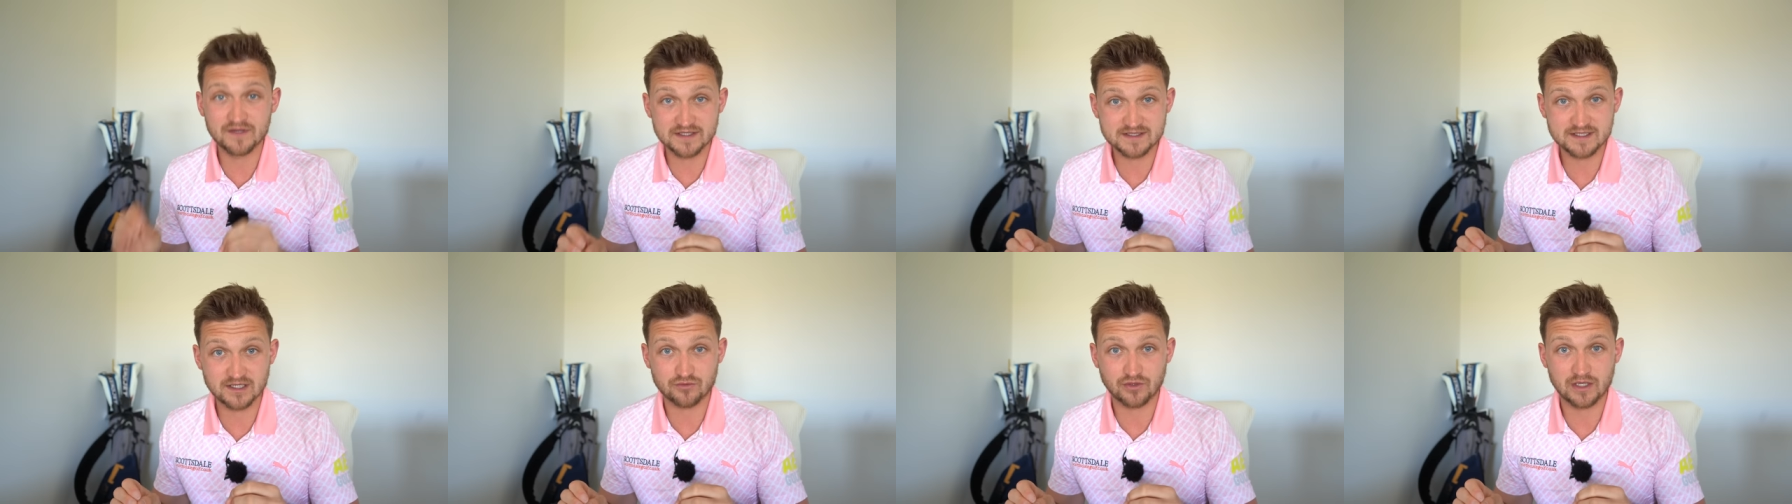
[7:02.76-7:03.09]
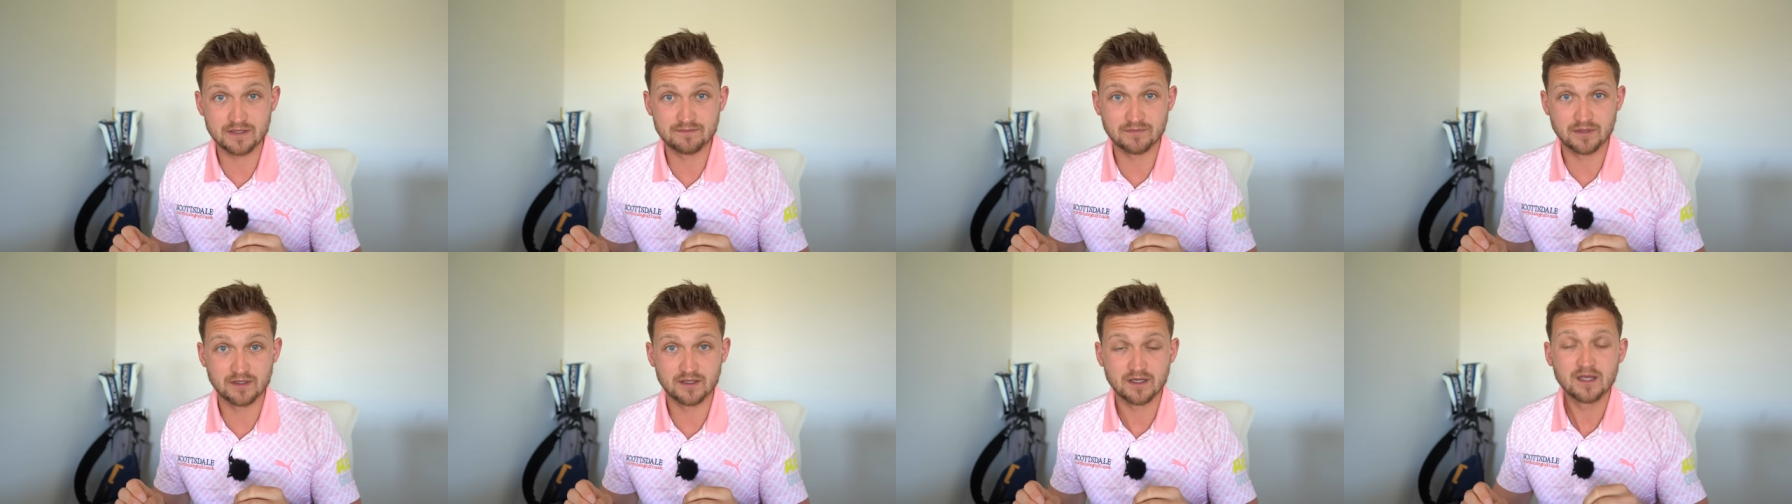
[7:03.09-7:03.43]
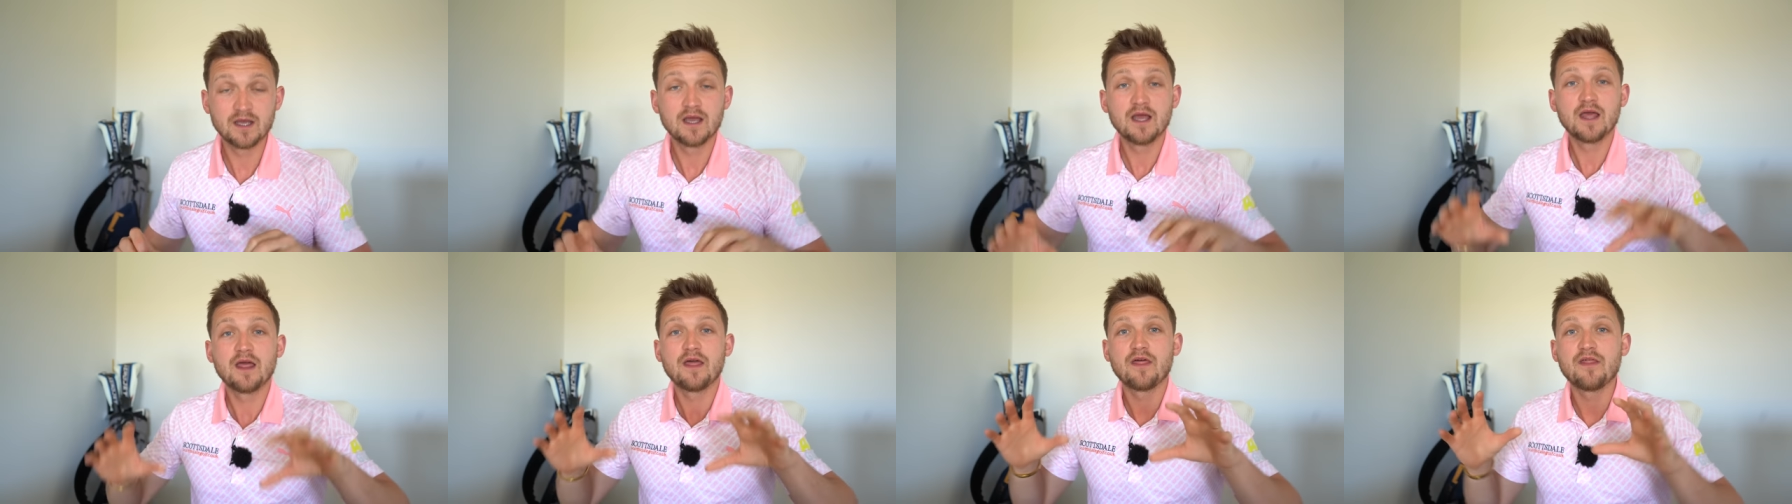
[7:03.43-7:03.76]
this agreement.
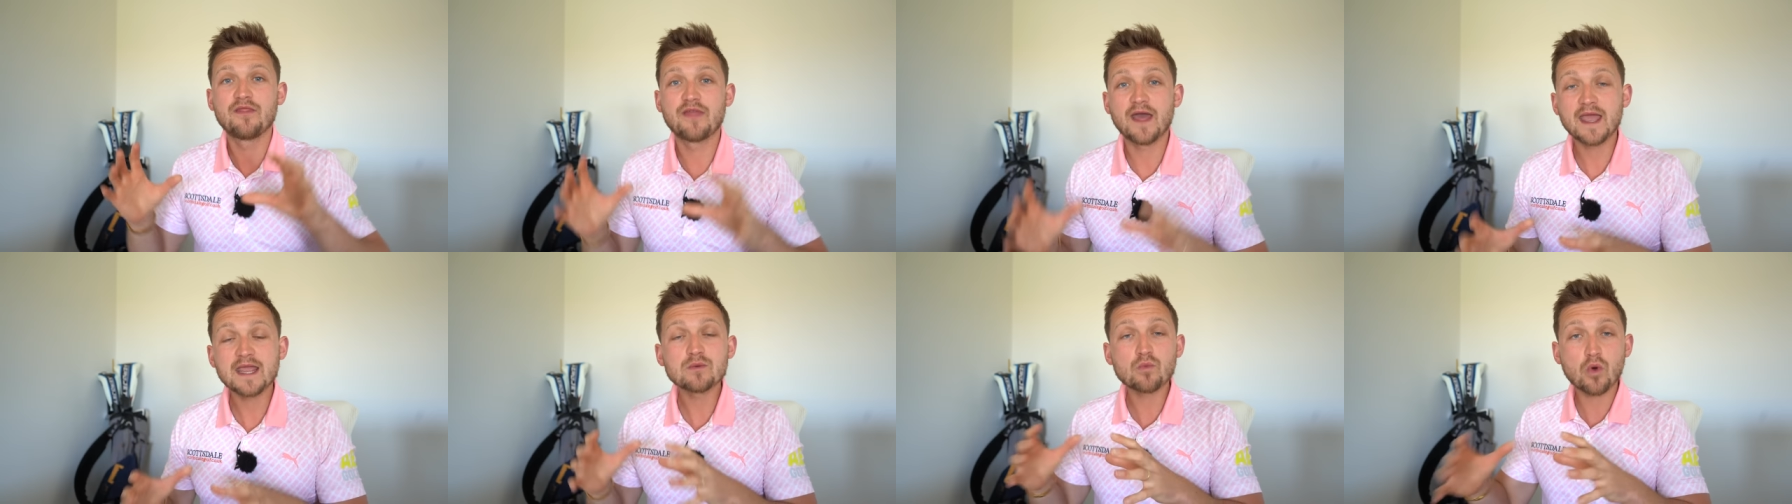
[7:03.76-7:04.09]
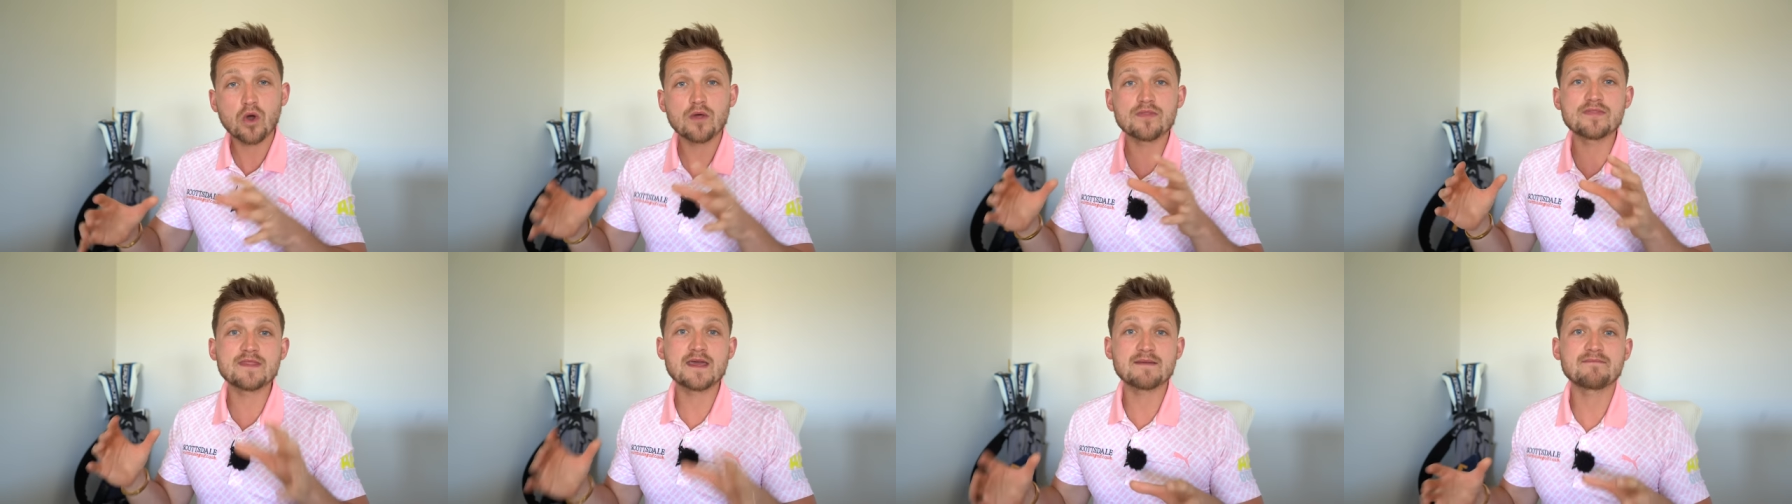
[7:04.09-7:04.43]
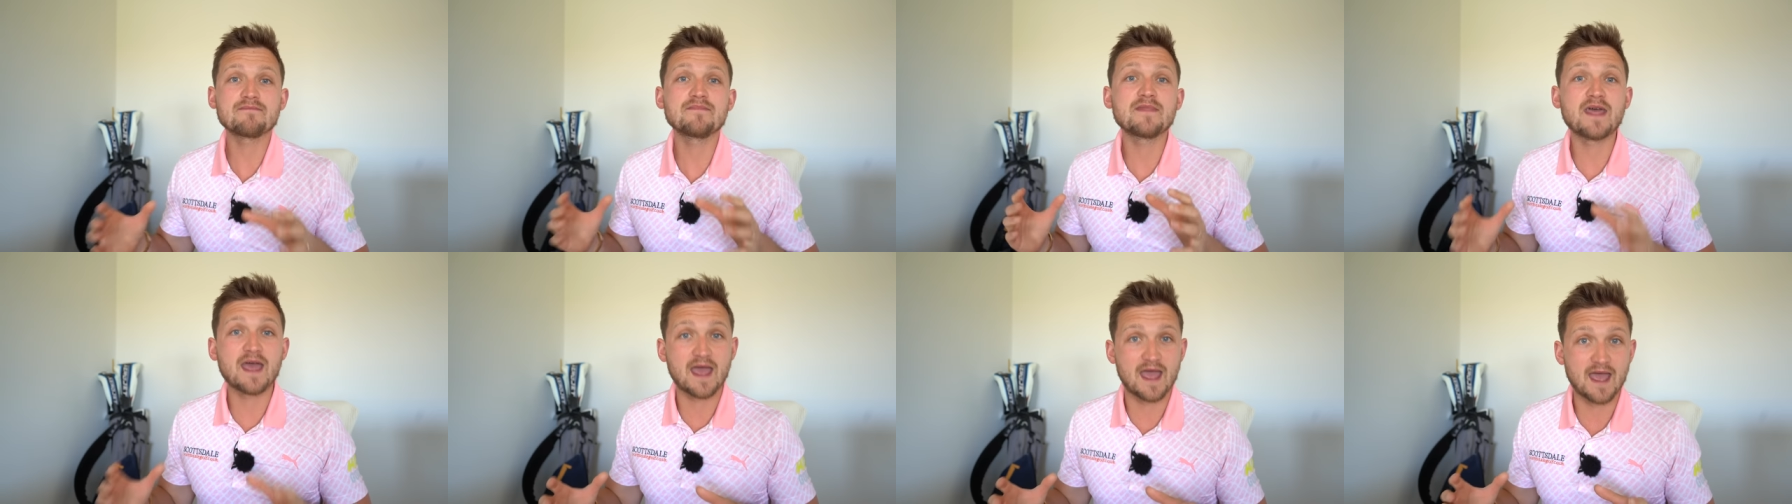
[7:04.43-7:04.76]
They want
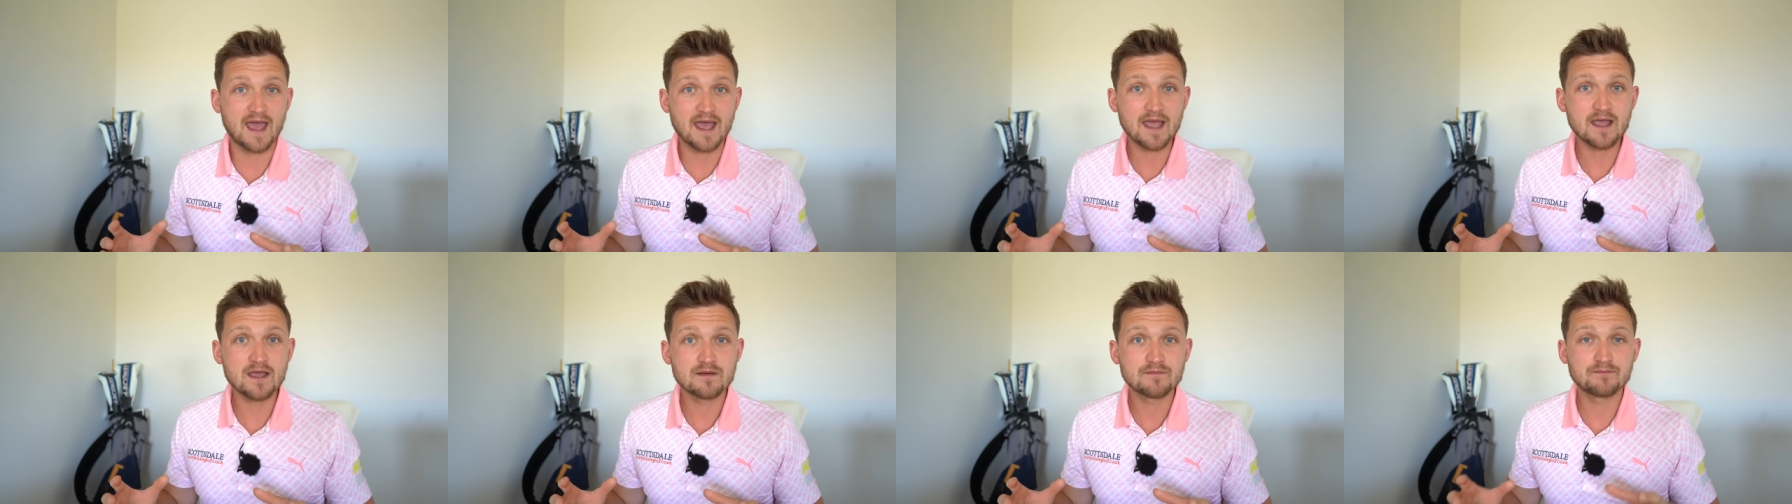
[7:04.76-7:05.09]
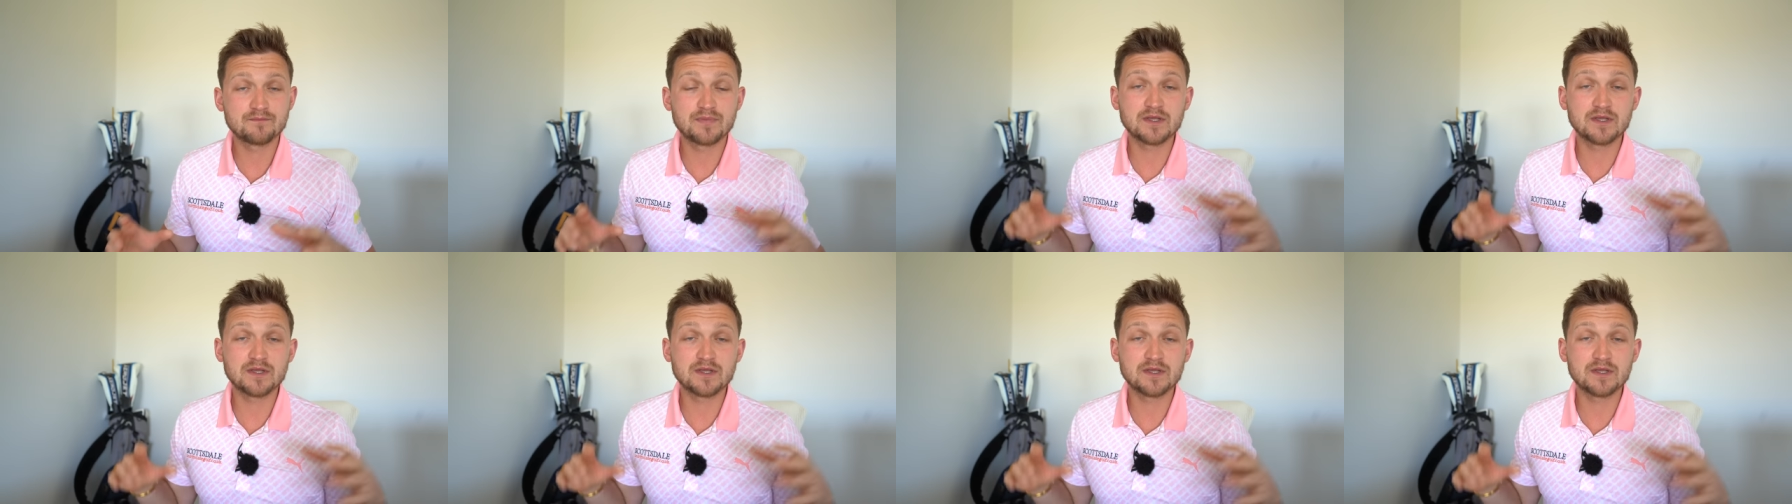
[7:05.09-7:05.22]
them there